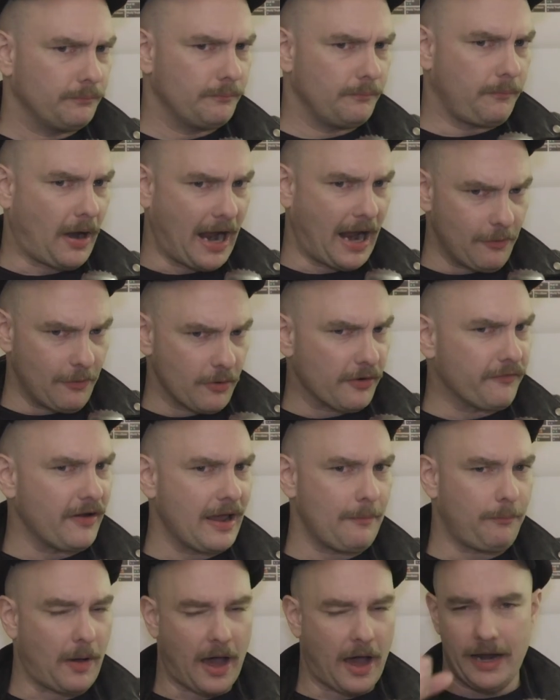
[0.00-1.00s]
pirate
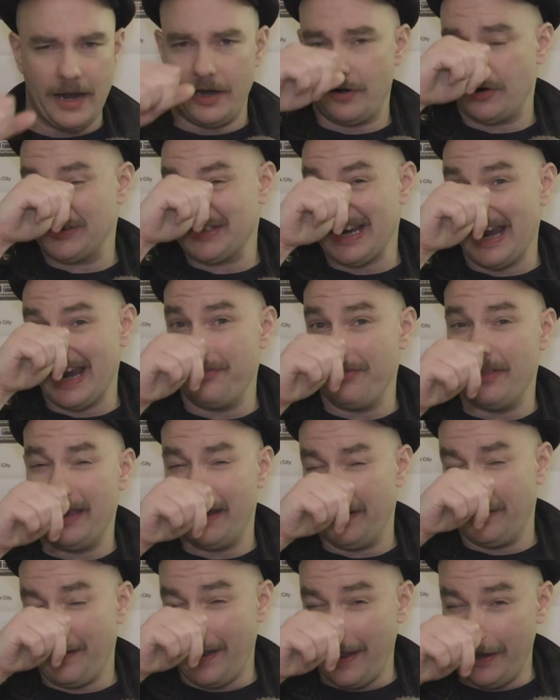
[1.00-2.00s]
vampires and
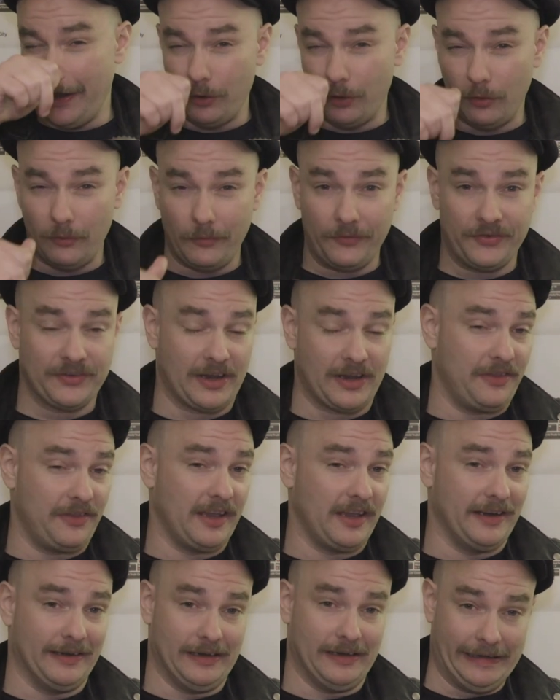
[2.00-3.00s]
then elves and
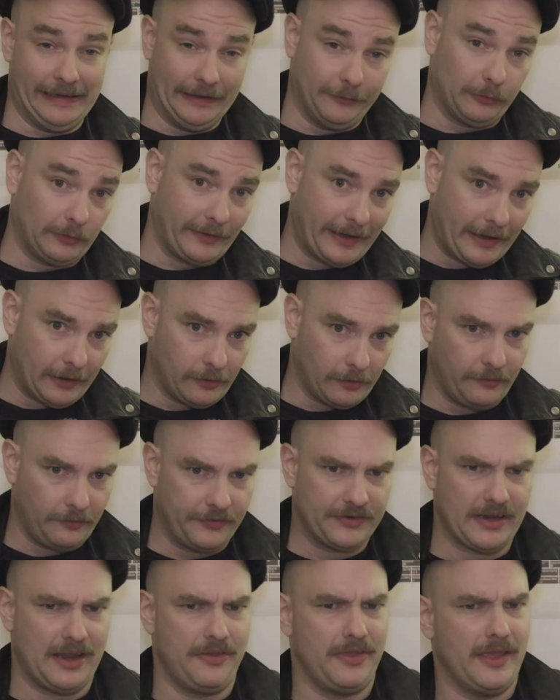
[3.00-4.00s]
then evil elves
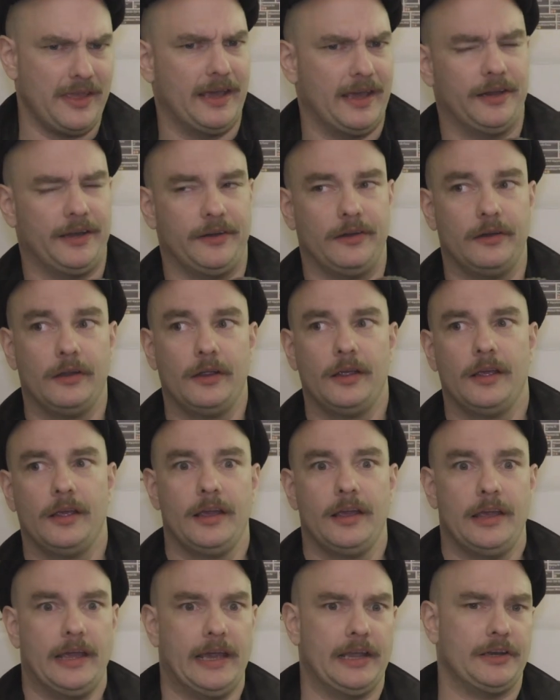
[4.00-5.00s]
and then
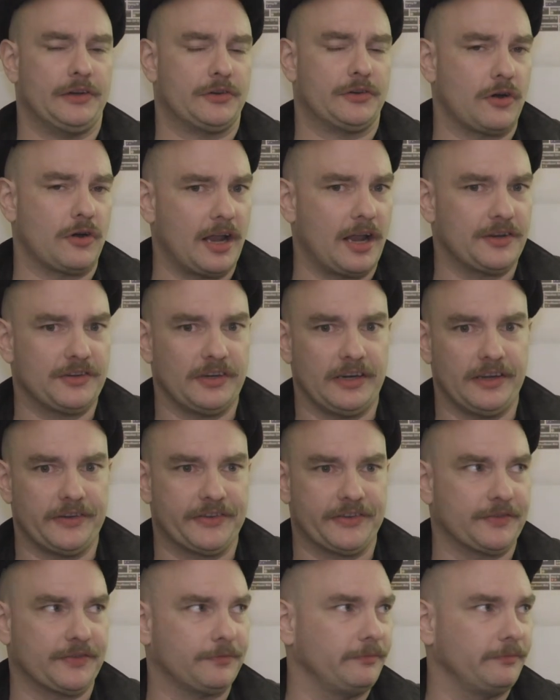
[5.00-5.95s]
androgynous